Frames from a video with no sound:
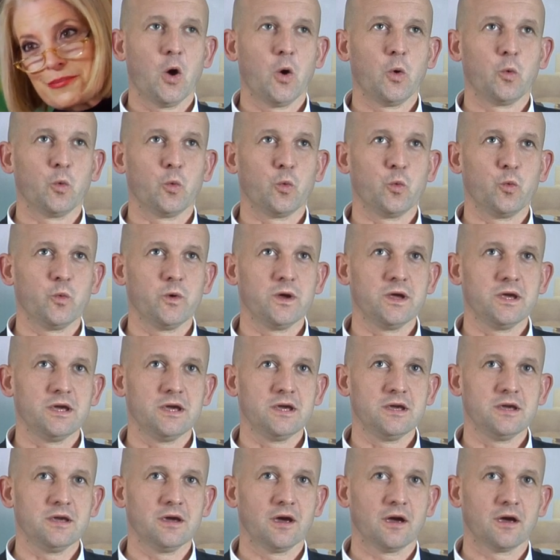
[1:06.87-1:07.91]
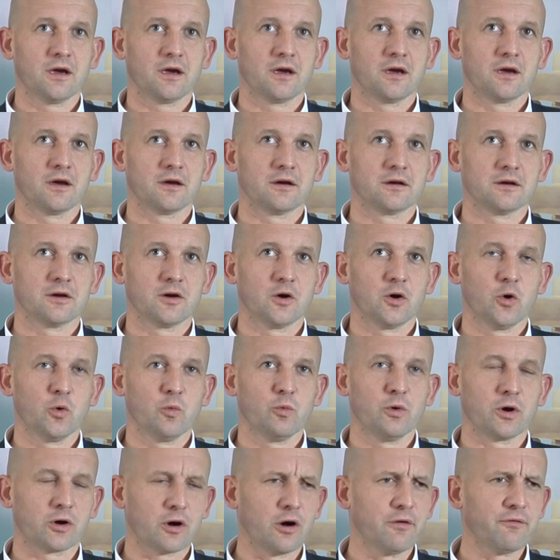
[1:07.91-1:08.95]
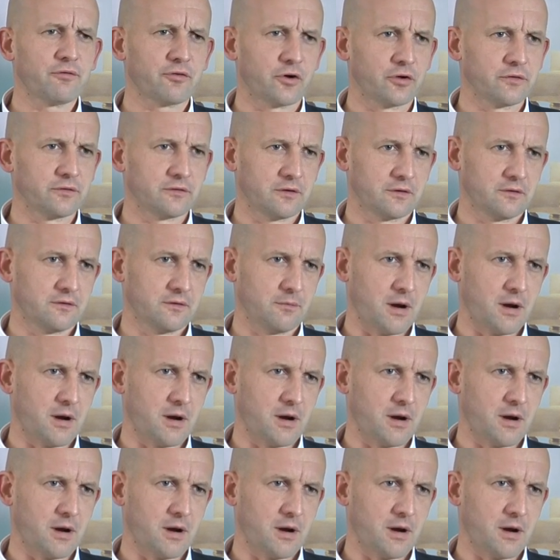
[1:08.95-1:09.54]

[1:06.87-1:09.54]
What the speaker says: We were confronted